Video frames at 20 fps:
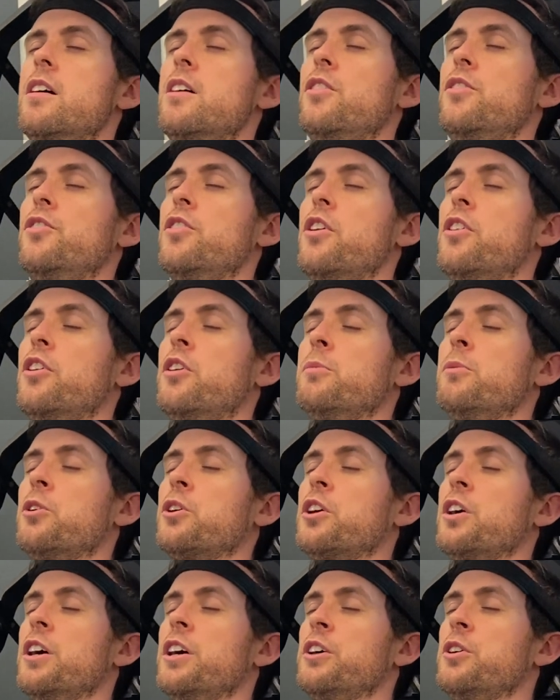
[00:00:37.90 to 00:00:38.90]
so that I'm not
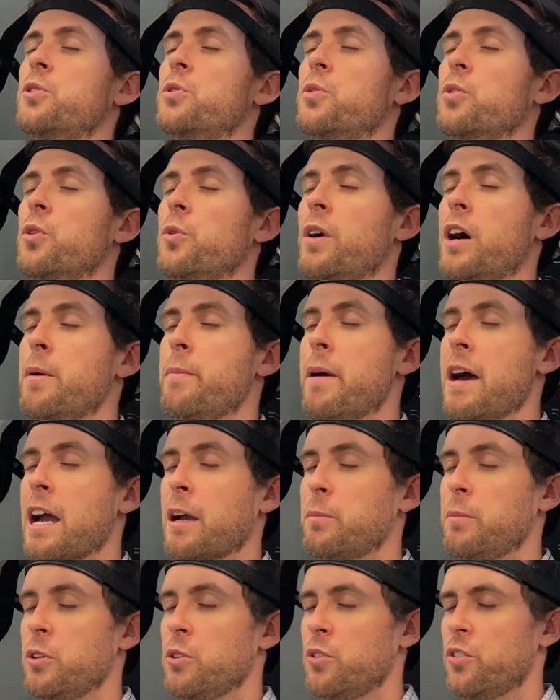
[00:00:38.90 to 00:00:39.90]
going all the way
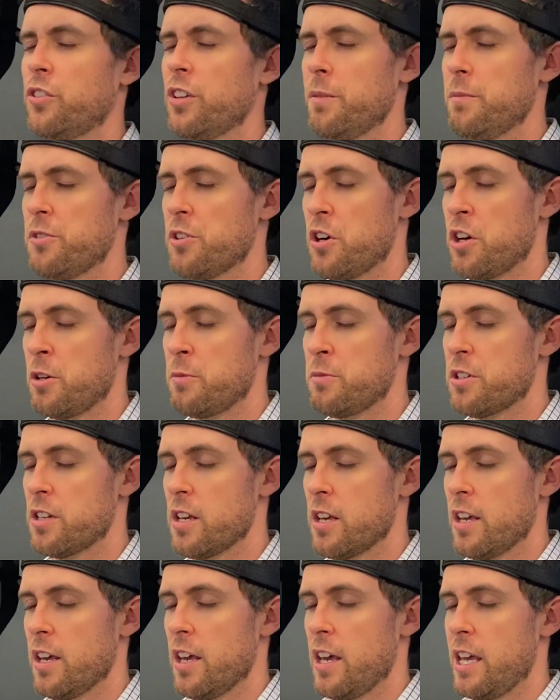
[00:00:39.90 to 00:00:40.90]
back. Because sometimes
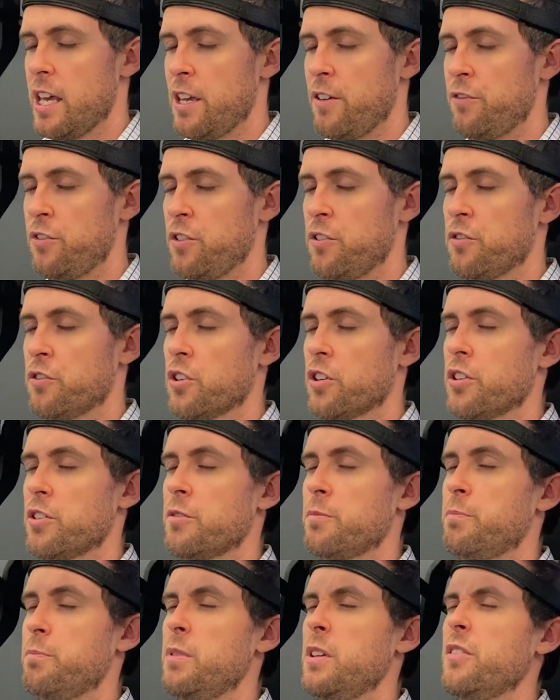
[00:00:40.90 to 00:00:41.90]
if you've got a
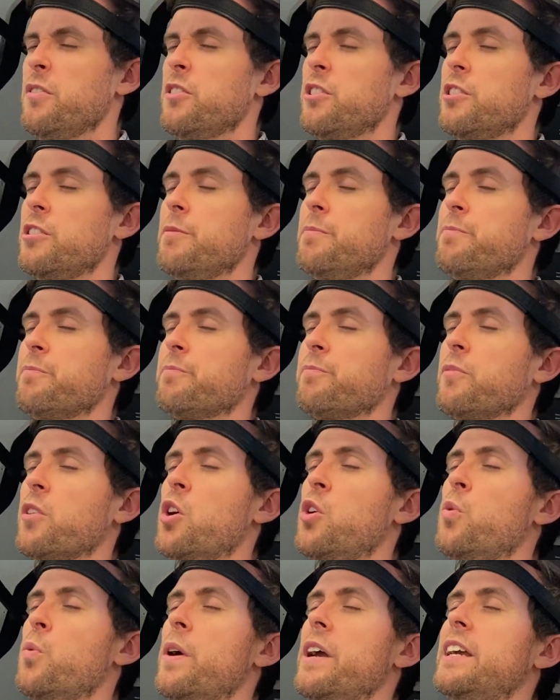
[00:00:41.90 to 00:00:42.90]
bit of
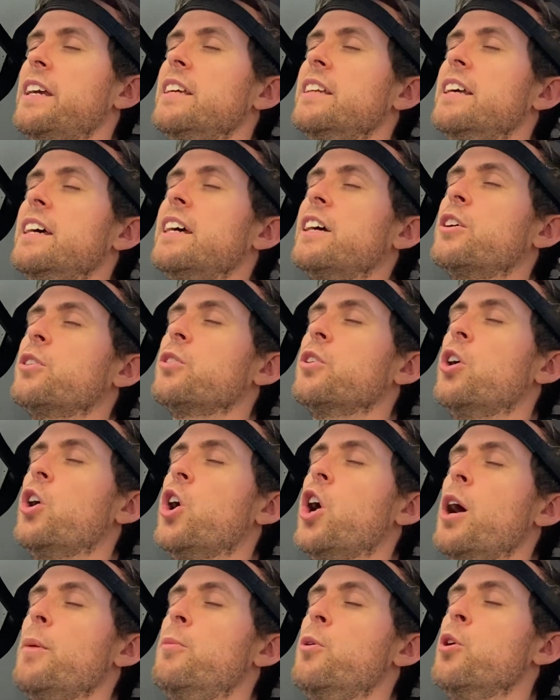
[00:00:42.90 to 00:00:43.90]
a weak neck or a
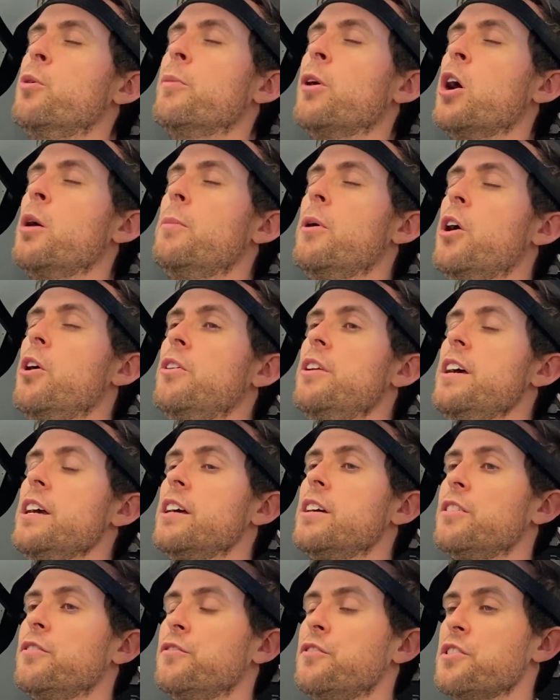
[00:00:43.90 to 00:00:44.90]
hypermobile neck,
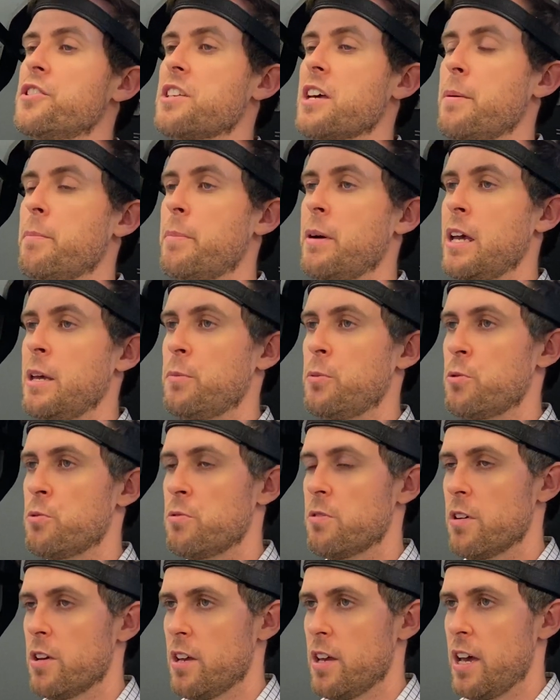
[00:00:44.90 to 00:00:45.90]
and for some
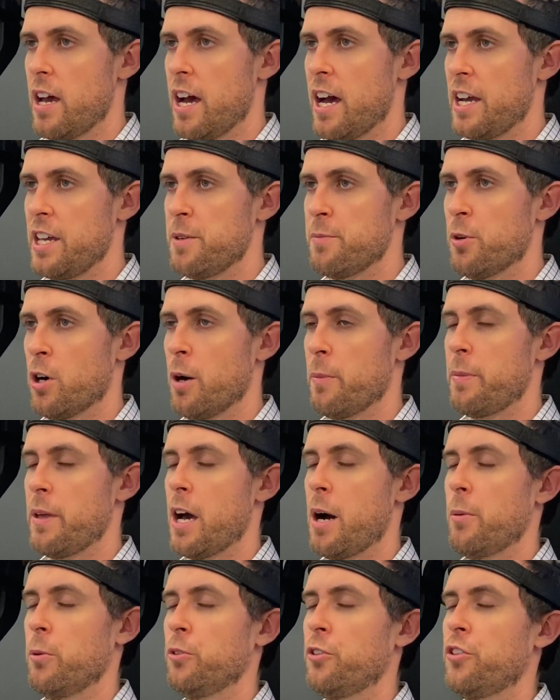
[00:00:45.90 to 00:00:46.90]
people you might be
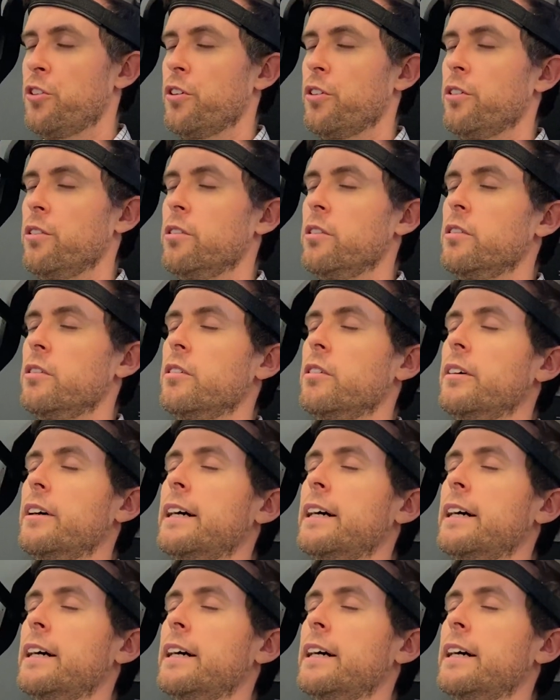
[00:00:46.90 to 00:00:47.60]
able to